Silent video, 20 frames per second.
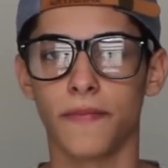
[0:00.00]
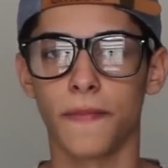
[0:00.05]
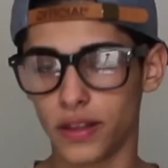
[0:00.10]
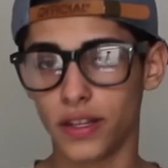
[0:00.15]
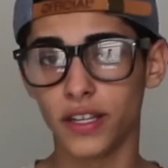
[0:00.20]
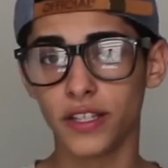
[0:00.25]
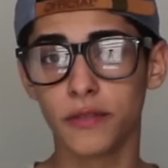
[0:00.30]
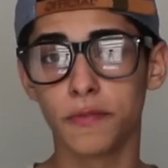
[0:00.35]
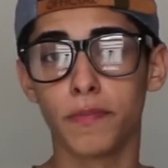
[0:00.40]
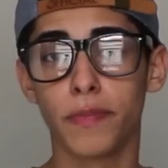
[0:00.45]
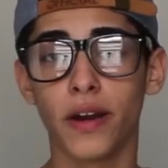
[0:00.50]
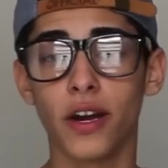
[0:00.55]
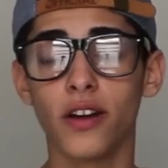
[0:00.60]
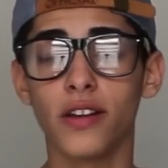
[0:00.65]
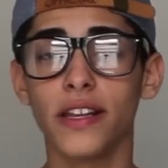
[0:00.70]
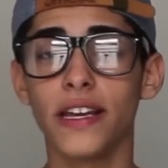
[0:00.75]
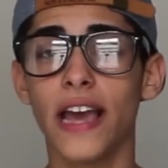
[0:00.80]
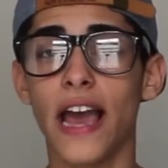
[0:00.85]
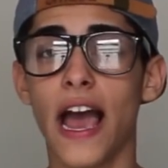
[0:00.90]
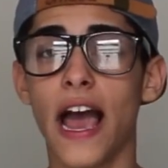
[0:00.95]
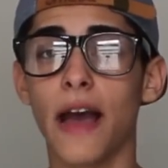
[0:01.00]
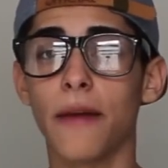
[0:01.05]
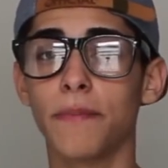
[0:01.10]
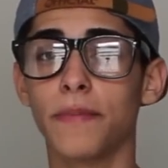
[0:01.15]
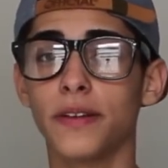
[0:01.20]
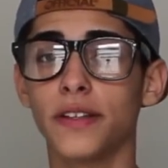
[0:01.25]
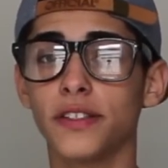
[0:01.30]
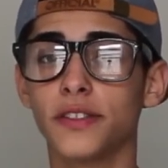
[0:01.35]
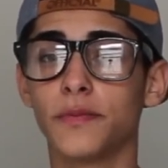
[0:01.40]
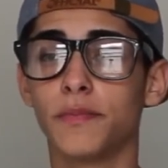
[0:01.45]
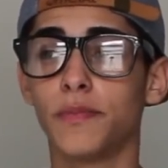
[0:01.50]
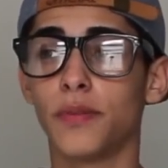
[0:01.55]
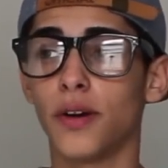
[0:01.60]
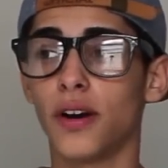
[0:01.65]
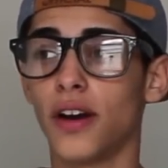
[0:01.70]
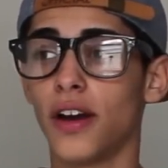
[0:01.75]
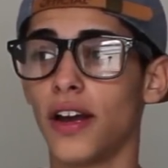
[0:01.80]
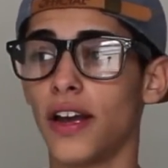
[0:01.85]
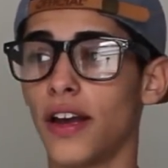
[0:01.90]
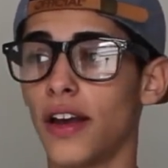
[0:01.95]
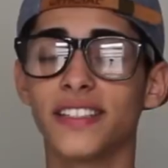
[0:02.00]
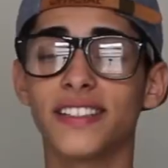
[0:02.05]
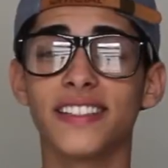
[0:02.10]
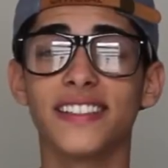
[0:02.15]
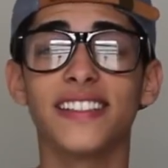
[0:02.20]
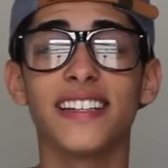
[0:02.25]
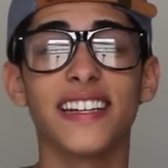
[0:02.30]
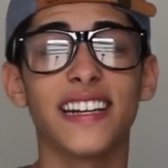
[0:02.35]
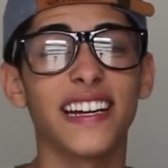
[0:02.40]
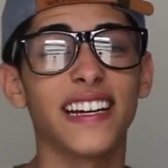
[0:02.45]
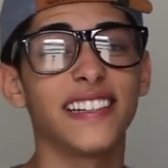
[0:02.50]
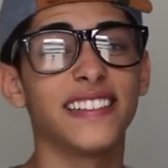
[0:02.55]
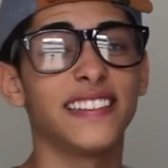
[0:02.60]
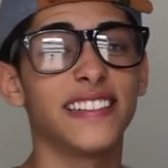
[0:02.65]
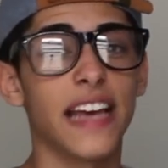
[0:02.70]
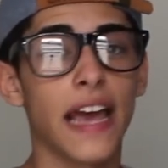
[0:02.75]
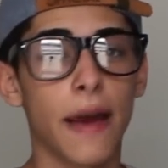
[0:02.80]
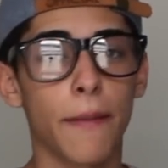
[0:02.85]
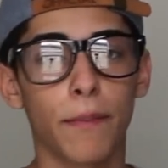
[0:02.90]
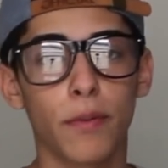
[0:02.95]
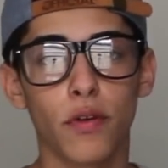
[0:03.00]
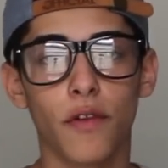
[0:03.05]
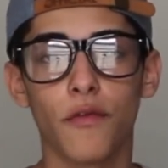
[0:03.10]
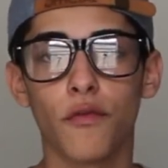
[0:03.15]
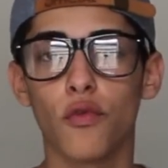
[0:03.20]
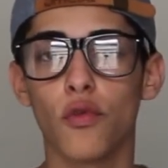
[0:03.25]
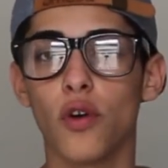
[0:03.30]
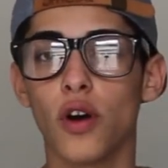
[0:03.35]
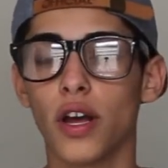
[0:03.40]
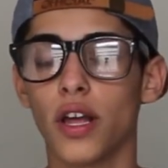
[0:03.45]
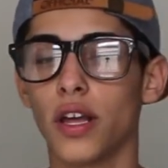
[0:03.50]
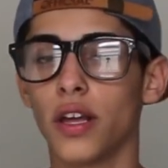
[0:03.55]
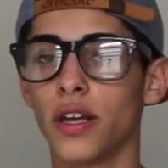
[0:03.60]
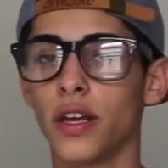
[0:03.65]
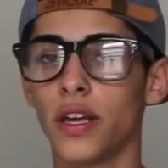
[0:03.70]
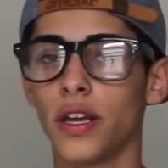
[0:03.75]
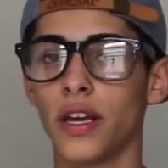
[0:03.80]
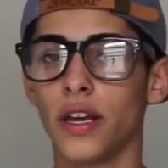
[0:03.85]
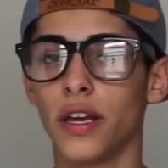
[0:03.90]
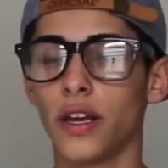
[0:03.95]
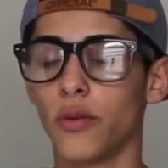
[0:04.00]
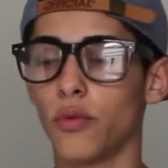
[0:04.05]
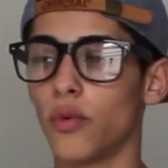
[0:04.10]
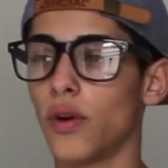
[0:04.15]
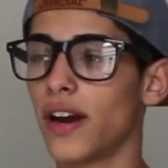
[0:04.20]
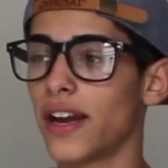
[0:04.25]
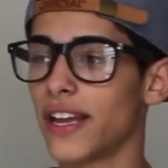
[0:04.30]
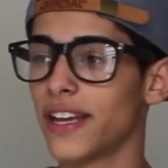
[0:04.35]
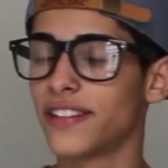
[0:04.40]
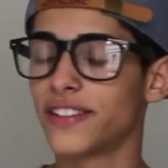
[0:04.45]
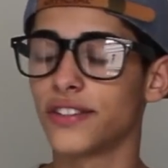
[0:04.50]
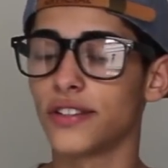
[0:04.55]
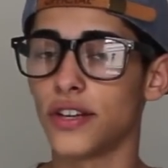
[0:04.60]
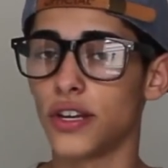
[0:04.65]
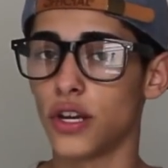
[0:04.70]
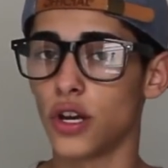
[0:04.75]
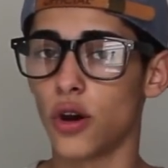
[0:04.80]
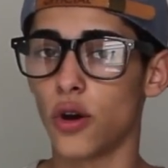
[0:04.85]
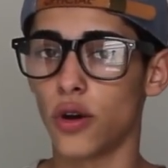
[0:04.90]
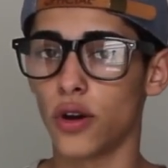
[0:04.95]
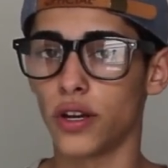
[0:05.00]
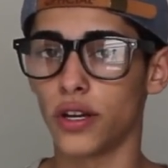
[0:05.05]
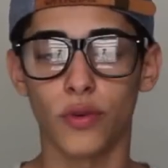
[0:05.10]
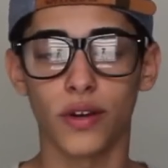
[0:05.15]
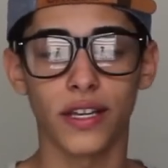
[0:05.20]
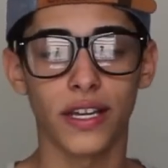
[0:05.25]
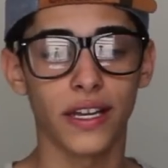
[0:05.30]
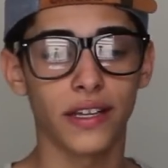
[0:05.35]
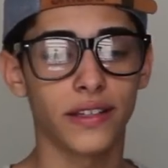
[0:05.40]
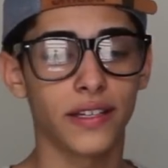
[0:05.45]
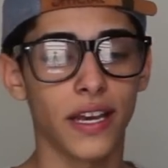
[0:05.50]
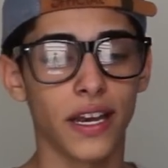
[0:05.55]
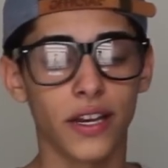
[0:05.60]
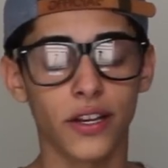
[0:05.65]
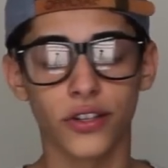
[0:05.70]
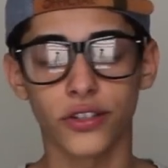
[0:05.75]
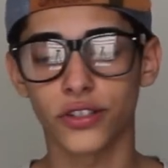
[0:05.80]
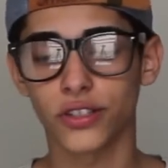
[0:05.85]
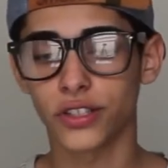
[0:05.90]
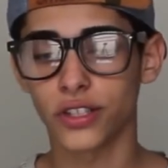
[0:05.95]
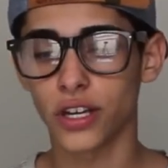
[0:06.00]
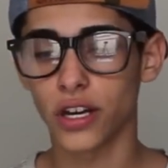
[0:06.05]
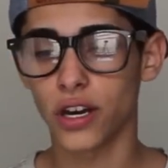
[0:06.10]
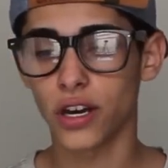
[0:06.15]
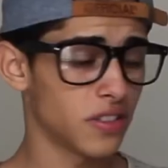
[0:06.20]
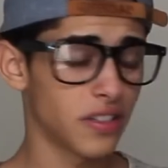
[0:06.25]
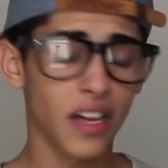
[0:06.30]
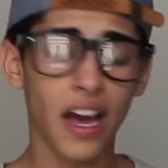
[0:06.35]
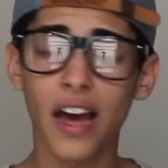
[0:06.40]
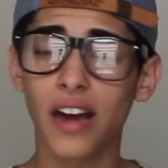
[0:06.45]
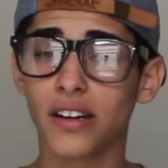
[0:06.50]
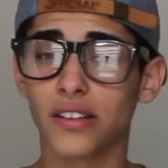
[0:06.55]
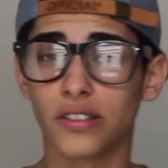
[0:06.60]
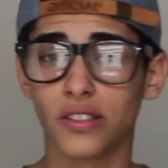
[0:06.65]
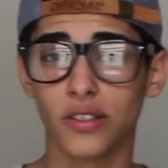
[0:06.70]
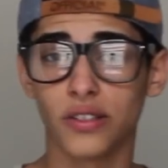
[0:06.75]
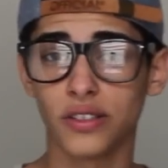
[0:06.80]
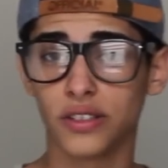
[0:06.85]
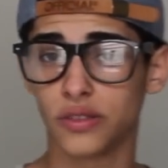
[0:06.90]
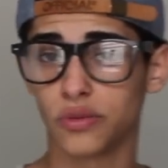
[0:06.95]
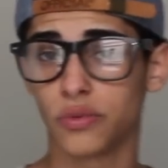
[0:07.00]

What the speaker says: This barely happens, but this is an example of what gets annoying. When they take your stuff, I don't know, it's